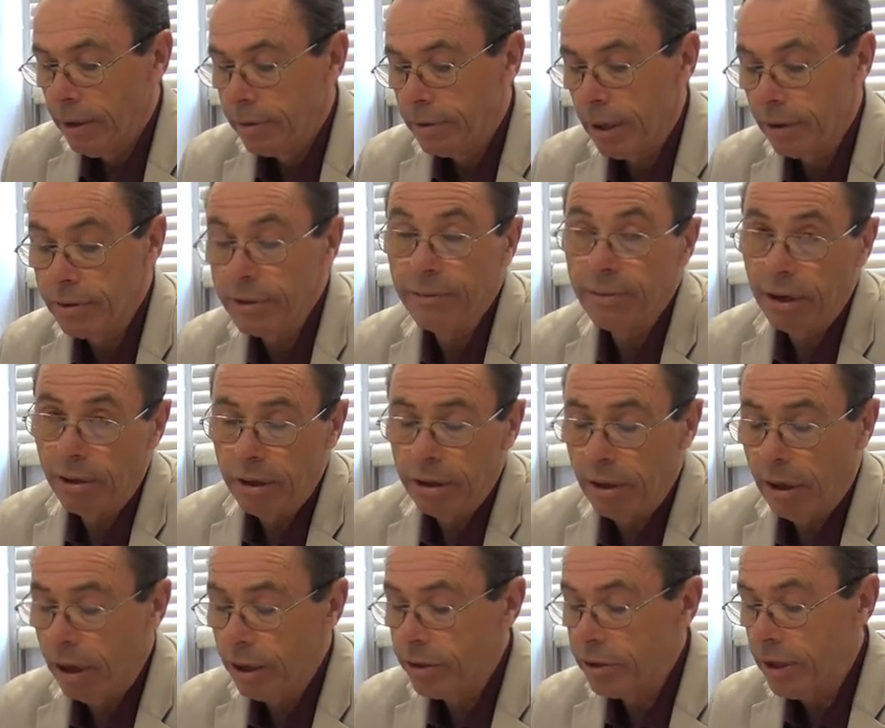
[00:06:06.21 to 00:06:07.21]
So it's a very
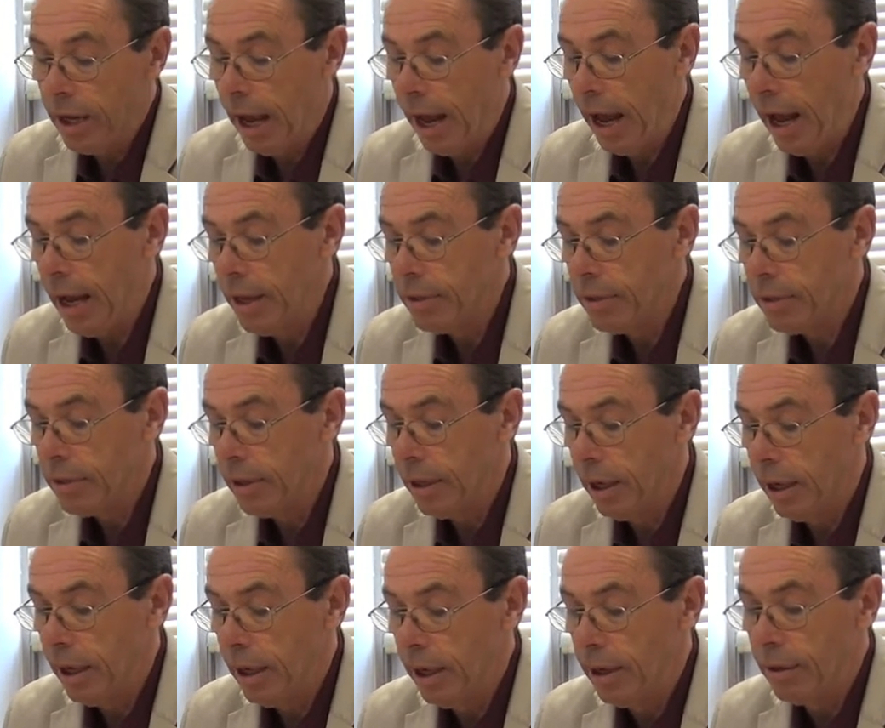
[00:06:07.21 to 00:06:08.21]
large cast.
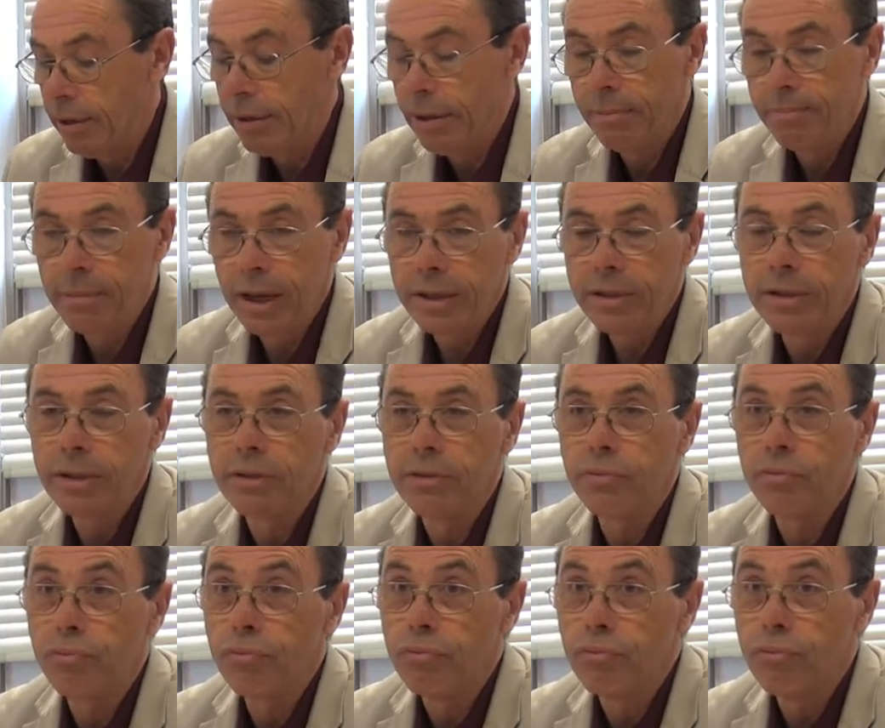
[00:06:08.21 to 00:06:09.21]
He
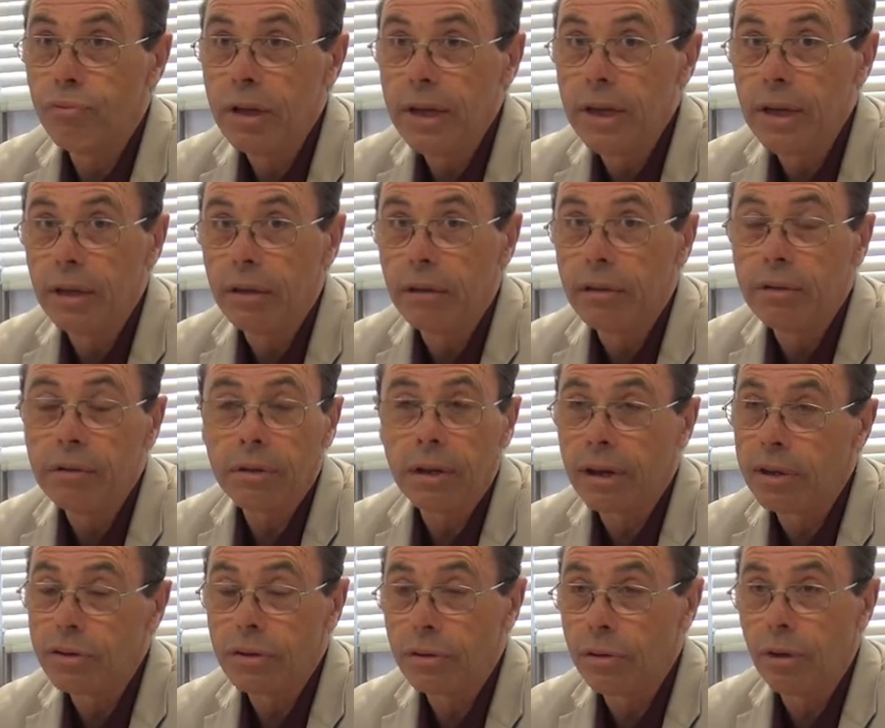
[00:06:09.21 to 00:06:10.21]
mixes real
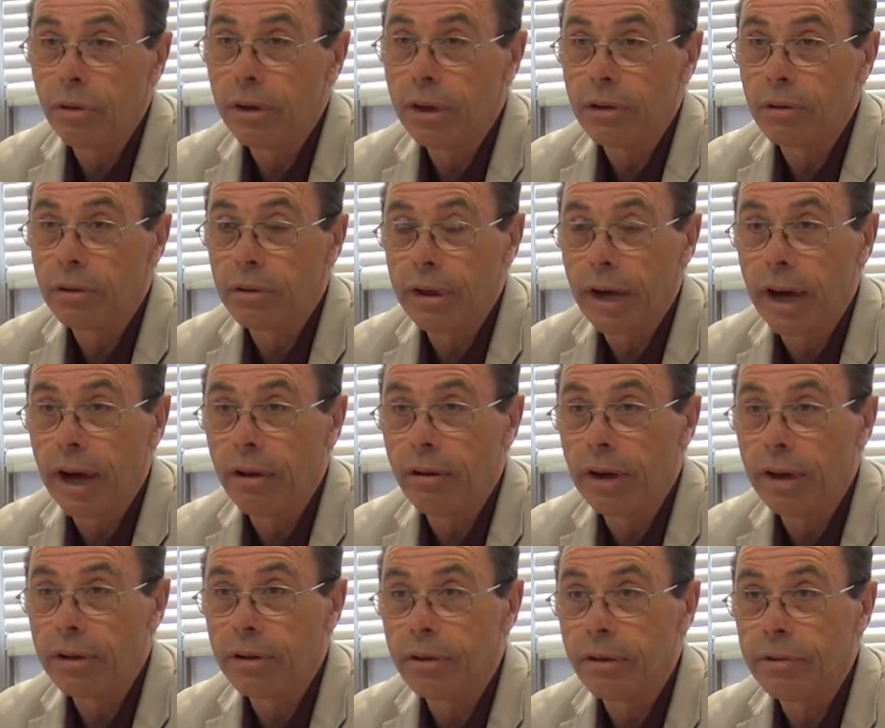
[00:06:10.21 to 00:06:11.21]
historical
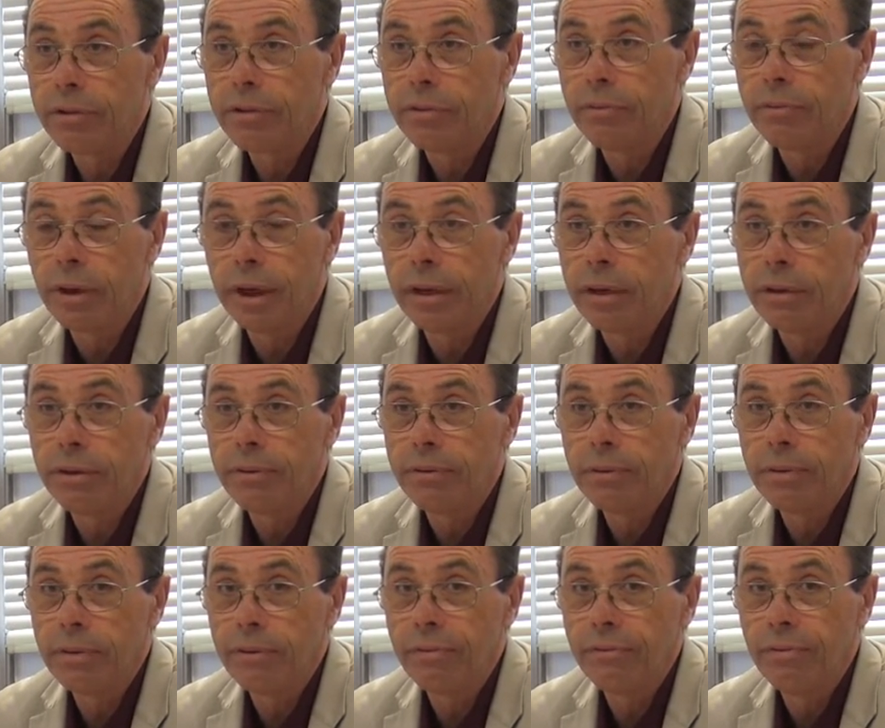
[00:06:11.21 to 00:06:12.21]
characters with
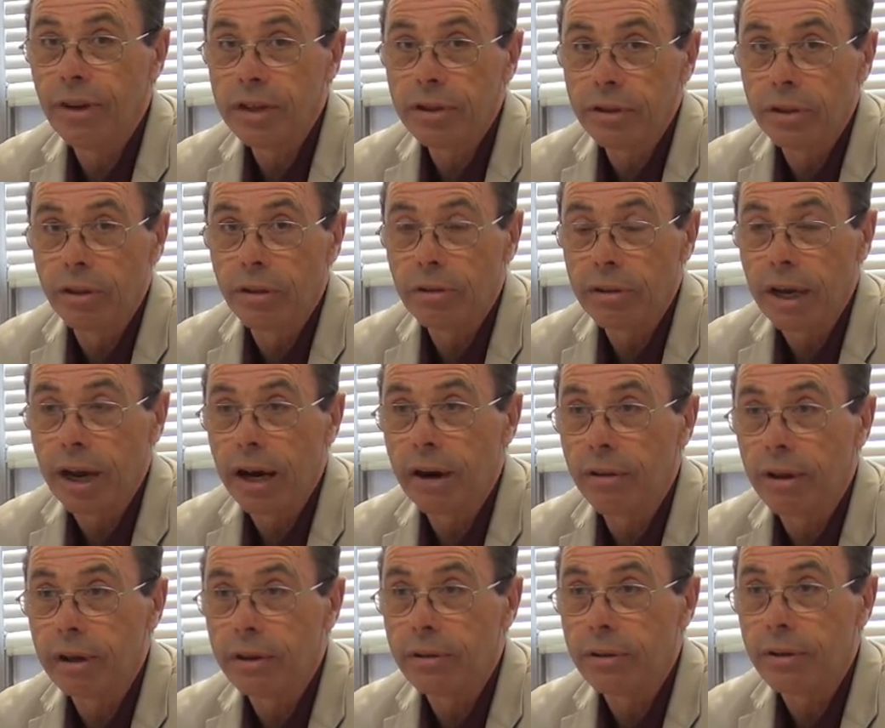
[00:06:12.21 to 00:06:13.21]
fictional
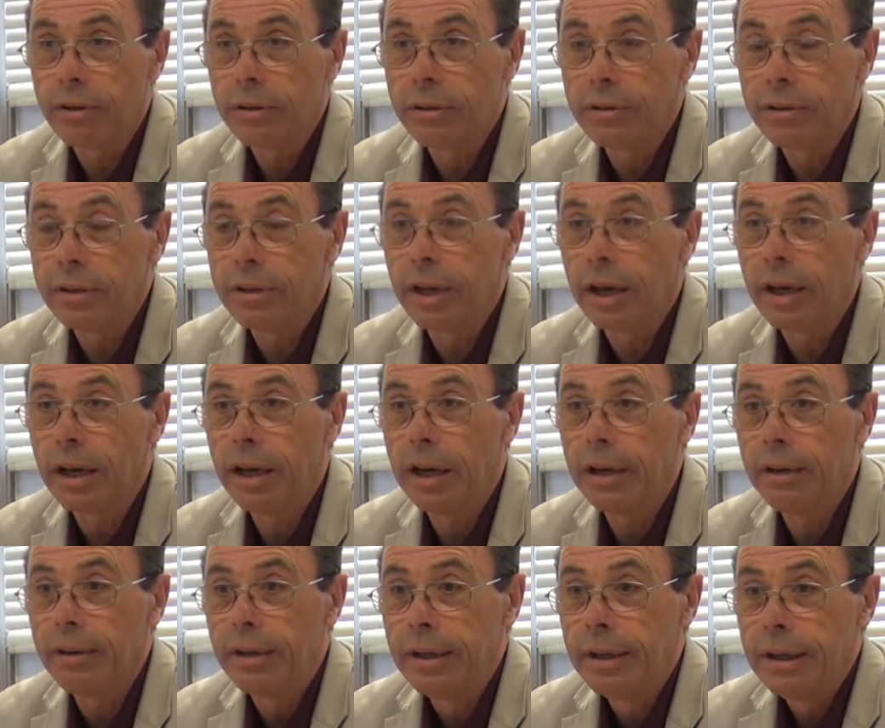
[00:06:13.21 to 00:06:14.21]
characters.
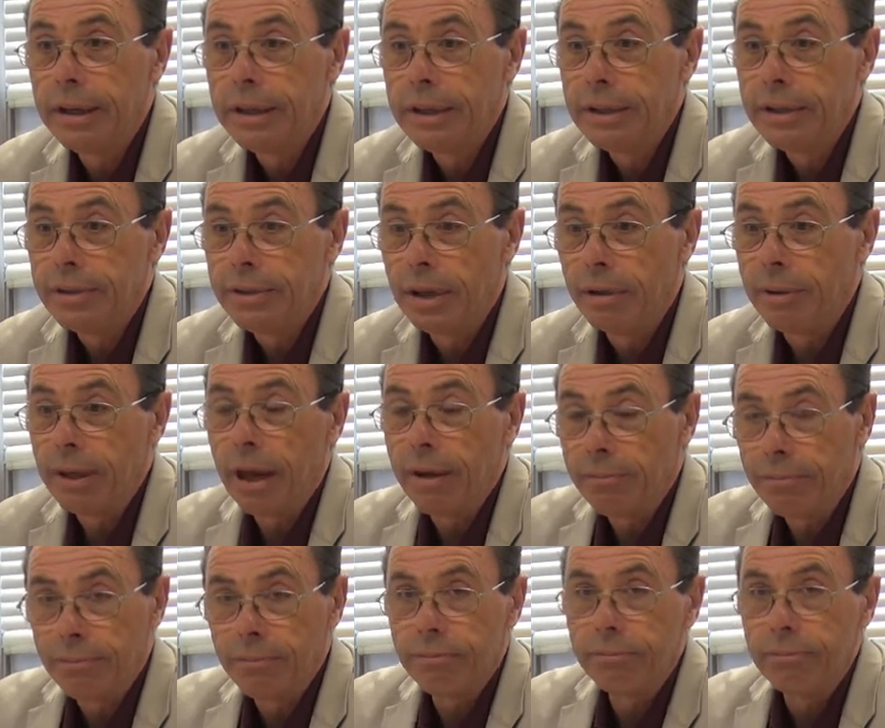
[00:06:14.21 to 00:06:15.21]
So we
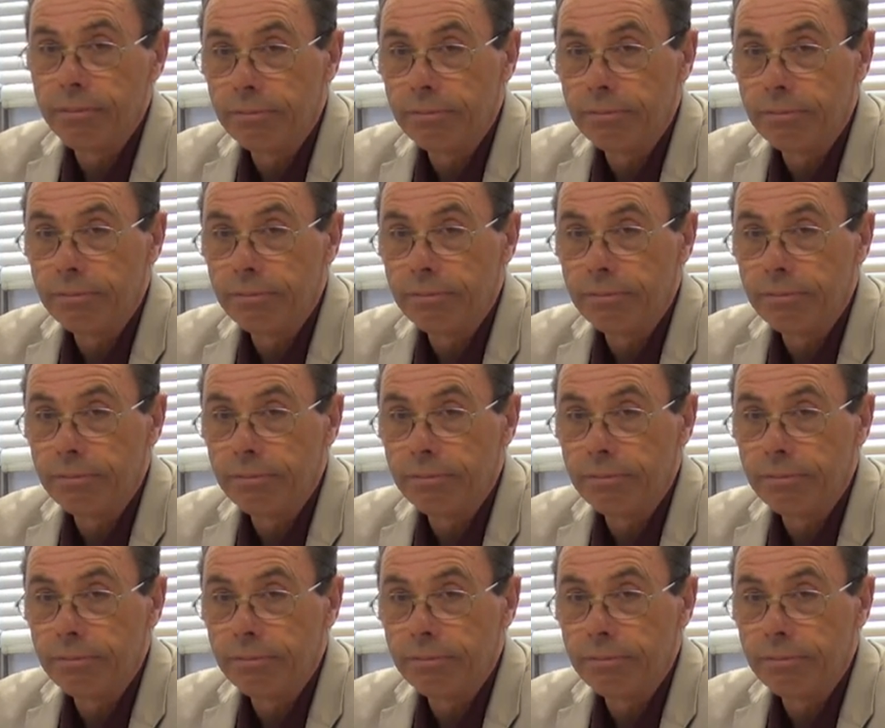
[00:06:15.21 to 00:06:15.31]
have